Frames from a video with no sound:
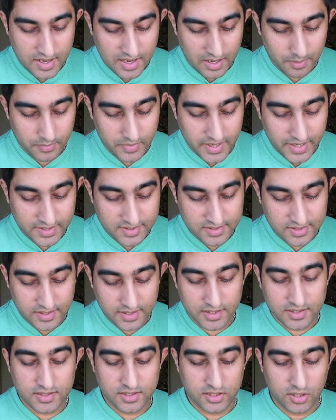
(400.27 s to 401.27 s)
Up next
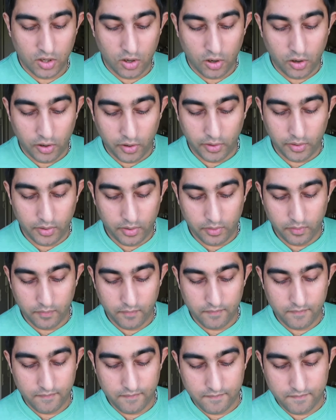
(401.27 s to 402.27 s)
is your
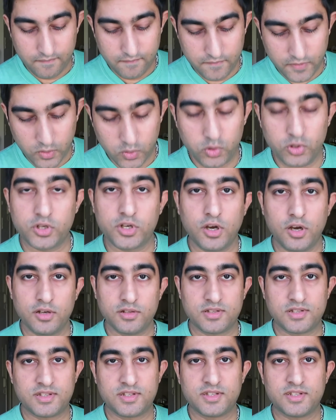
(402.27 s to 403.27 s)
food
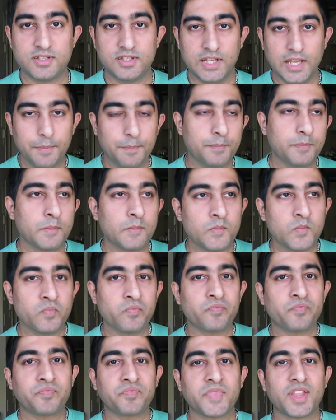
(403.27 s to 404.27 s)
costs. Yep.
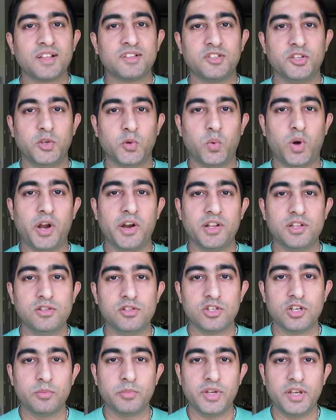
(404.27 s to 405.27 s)
So you are
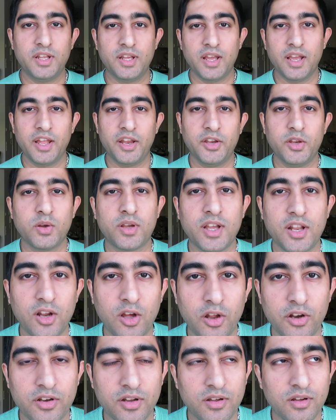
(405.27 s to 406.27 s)
in Germany and you
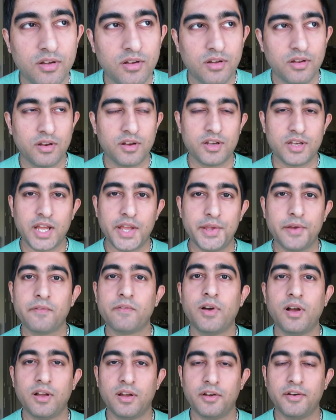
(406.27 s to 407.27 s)
cannot die
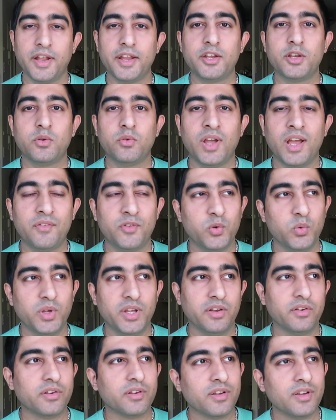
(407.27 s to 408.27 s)
of hunger, right? You have to
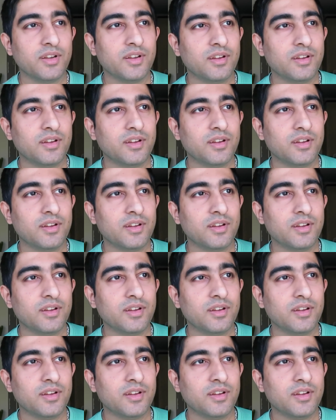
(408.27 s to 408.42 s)
eat.